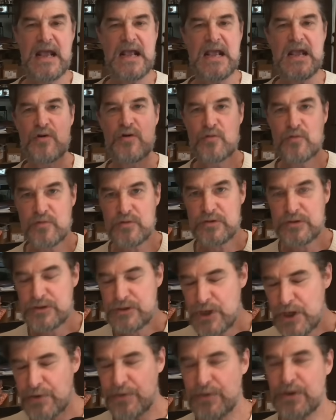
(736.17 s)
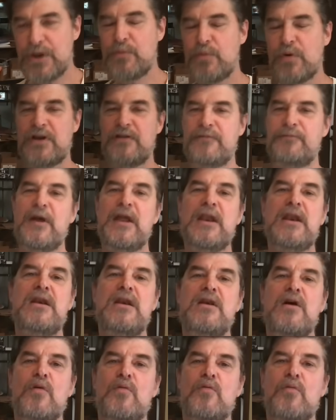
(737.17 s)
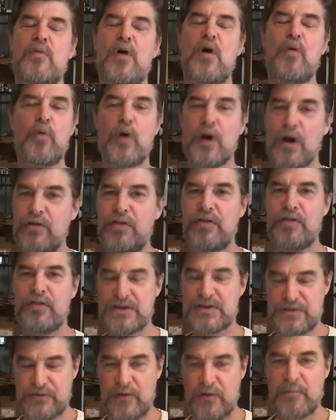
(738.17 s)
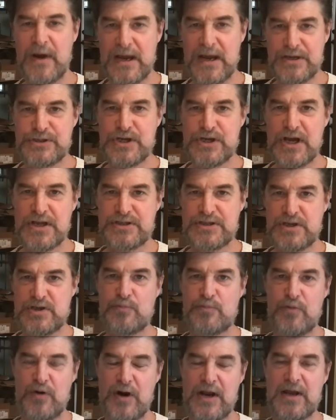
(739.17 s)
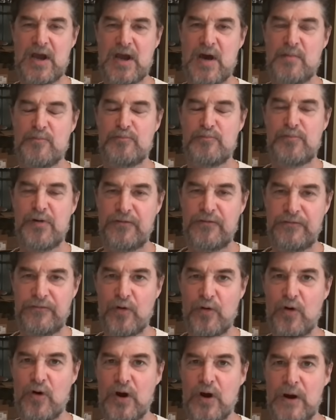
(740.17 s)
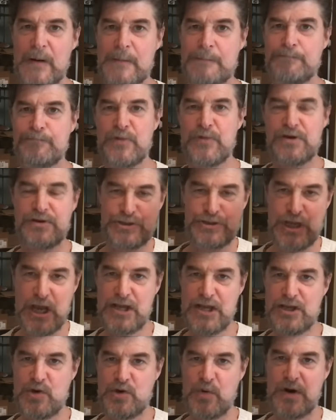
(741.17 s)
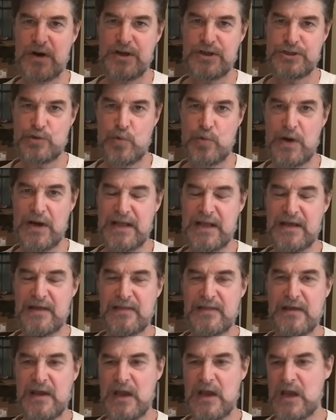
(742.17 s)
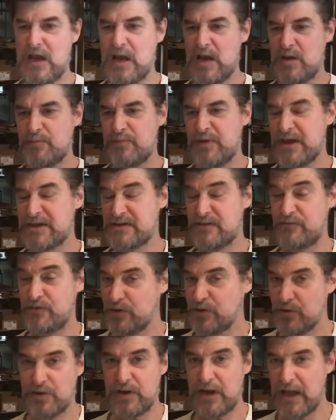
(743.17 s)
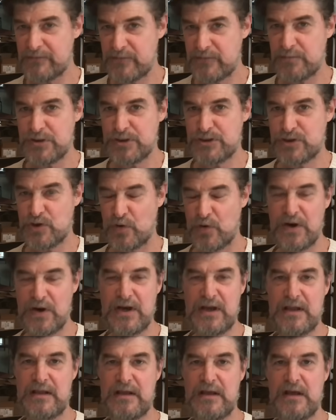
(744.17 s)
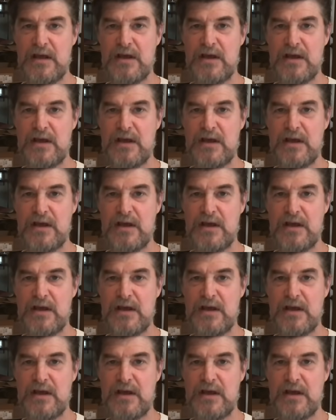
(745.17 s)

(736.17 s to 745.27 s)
It literally would have been worthless for Mike Johnson to bring up before January 20th. Because if you don't have a majority,